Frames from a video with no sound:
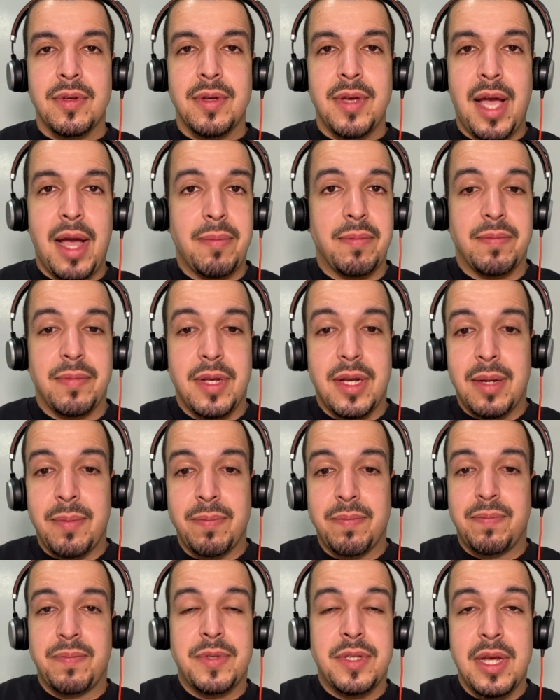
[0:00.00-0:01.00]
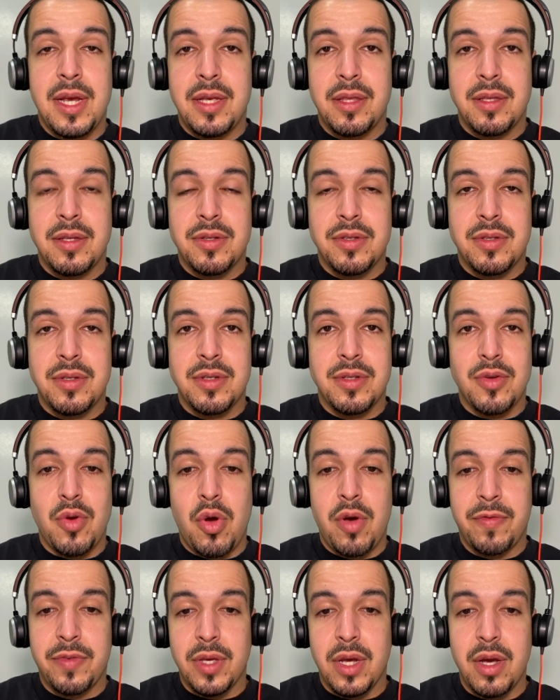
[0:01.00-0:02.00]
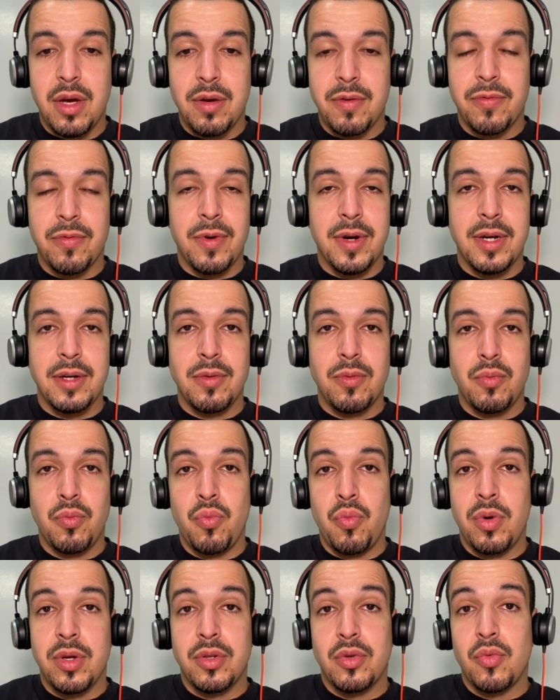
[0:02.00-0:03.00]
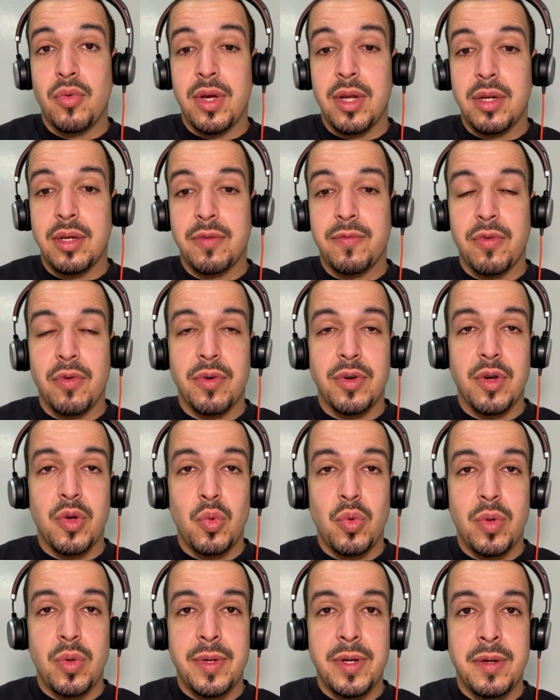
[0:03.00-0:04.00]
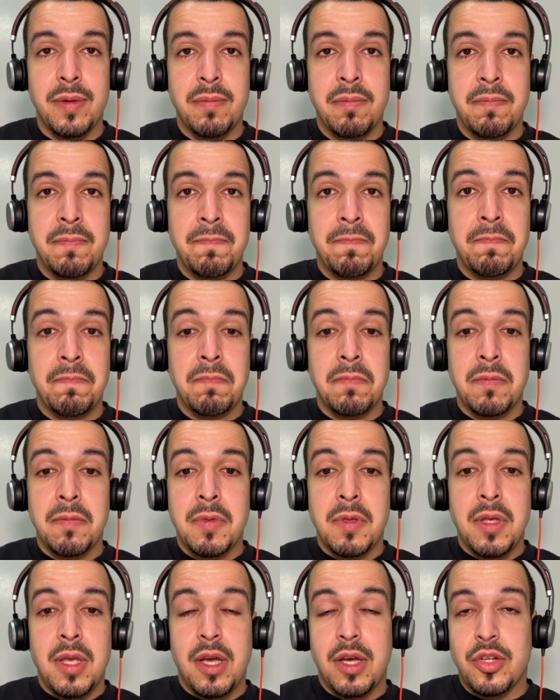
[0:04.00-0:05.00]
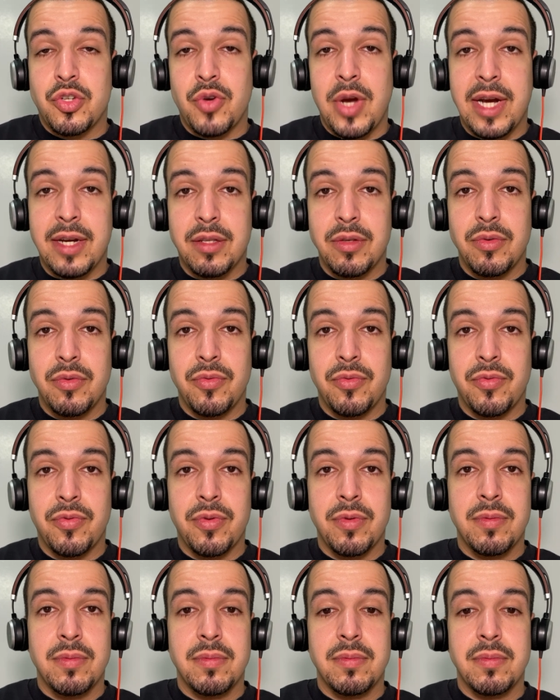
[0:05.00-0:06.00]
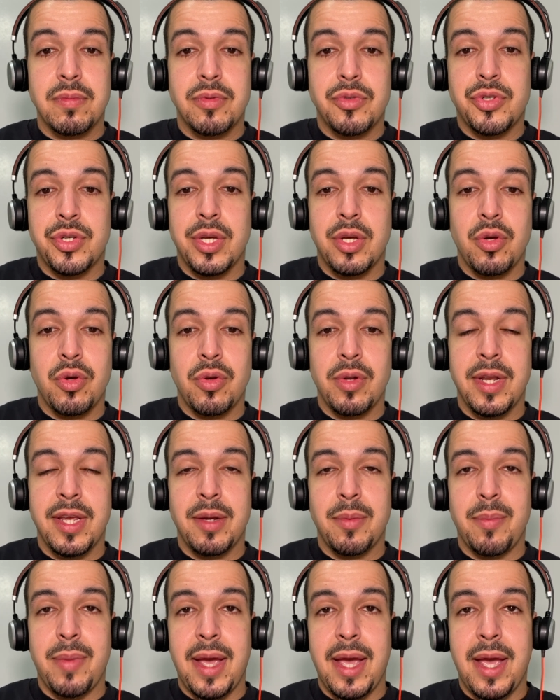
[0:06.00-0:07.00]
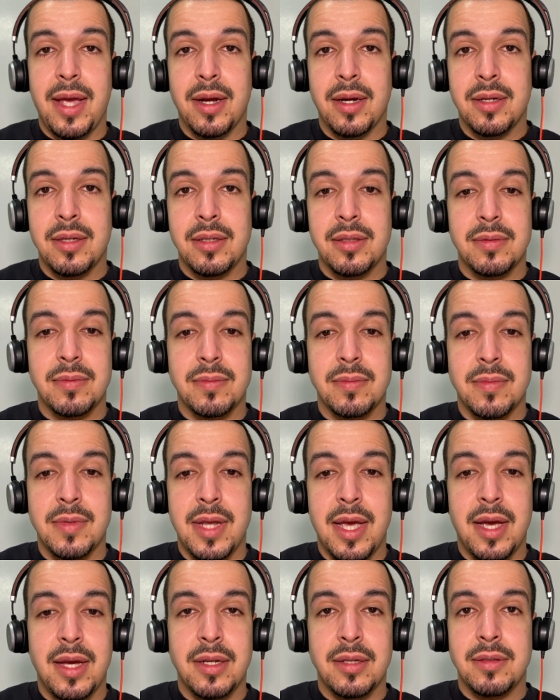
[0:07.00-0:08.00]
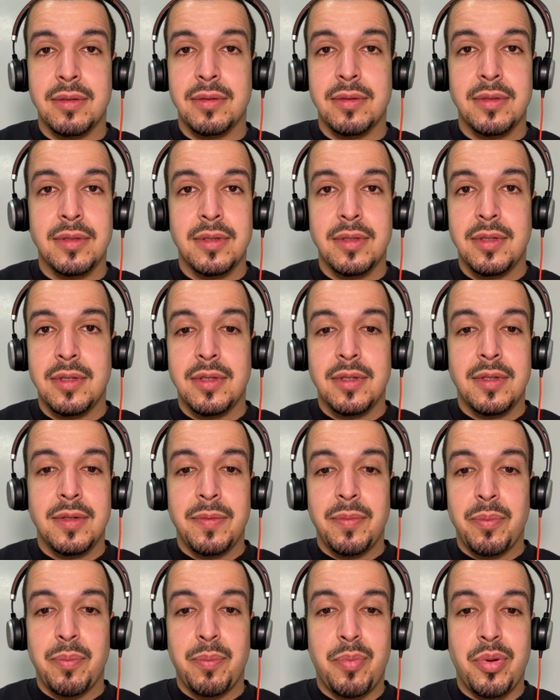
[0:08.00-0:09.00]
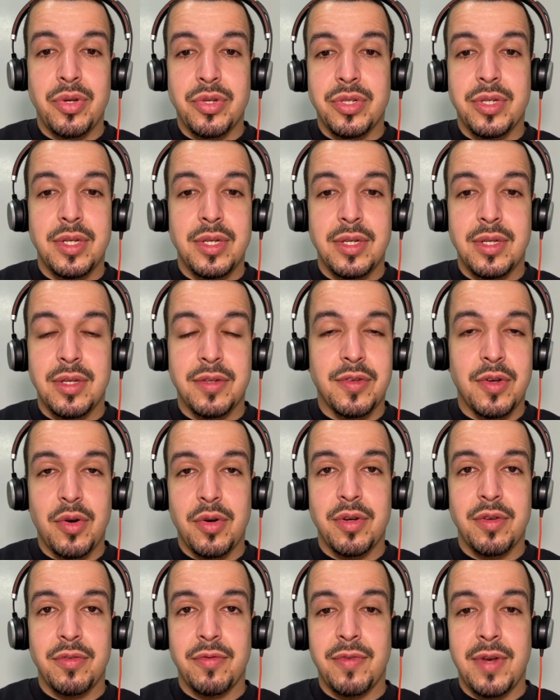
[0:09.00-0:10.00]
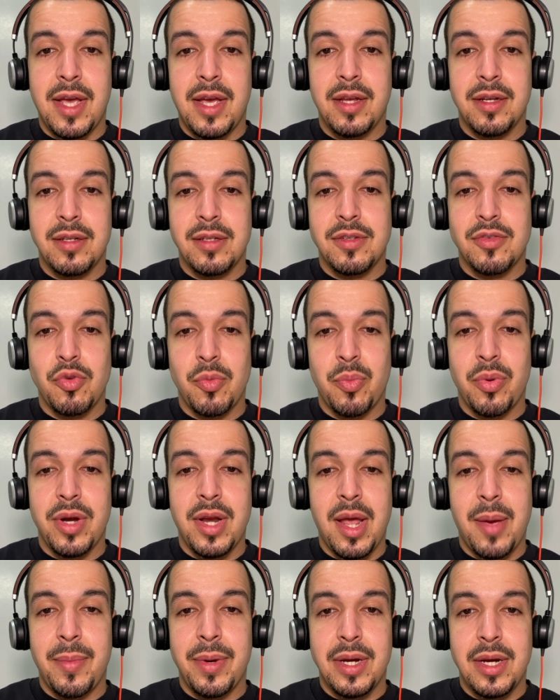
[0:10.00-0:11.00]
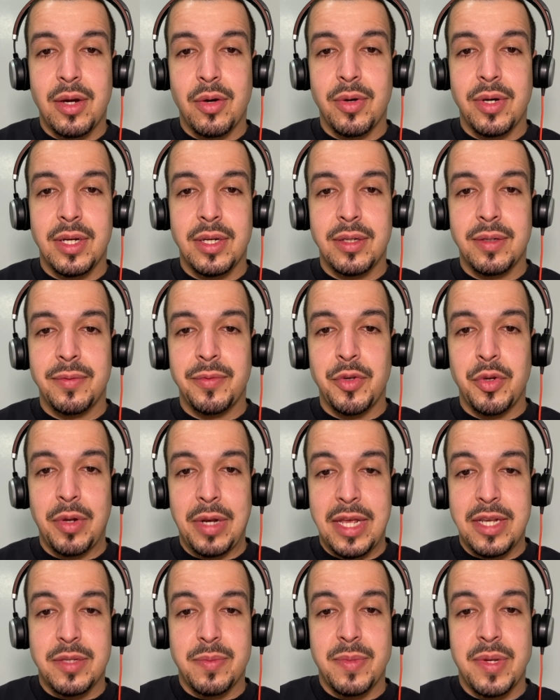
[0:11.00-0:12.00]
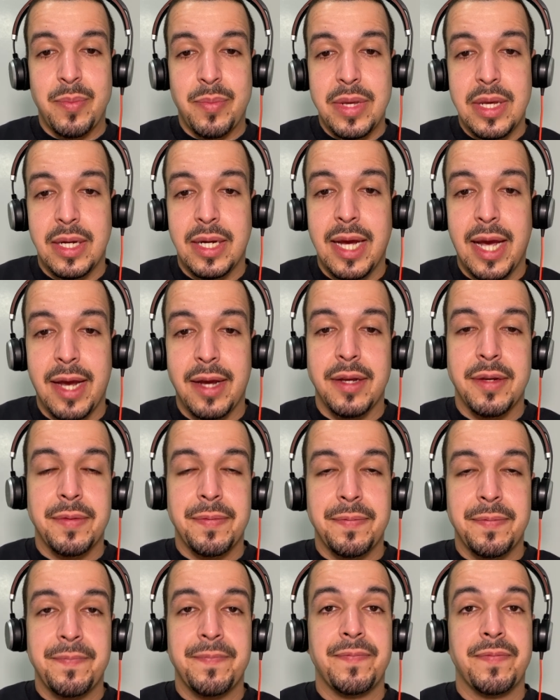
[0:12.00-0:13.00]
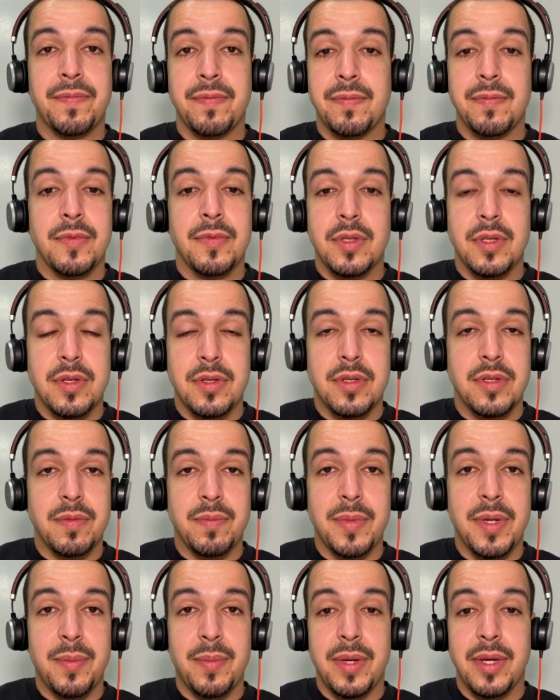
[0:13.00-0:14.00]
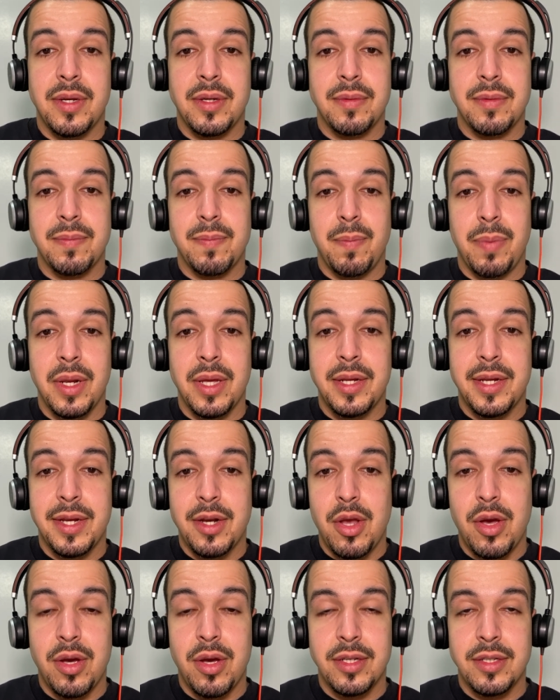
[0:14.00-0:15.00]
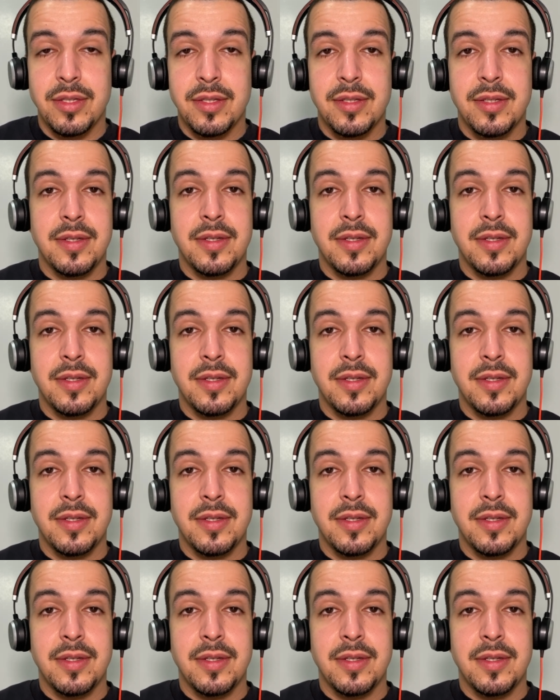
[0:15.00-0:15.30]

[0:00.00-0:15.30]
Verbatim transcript: I'm and I'm saying this just off the cuff, right? What do I look for in a woman? Attractive, chill, laid back, not pushy, assertive, not super domineering, you know, lets me be a guy. This is me being blunt and honest.